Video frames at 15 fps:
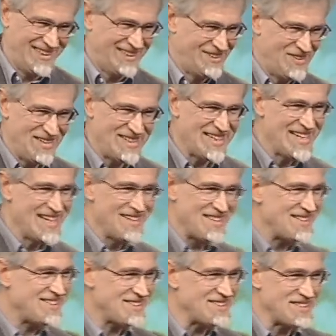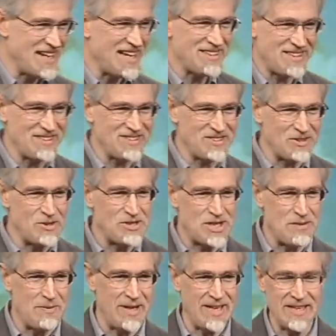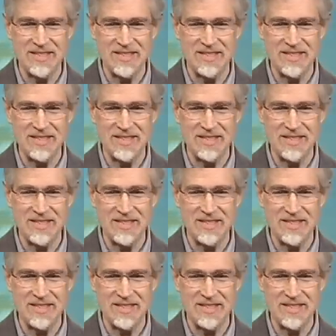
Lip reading: I mean, this is not the solution to my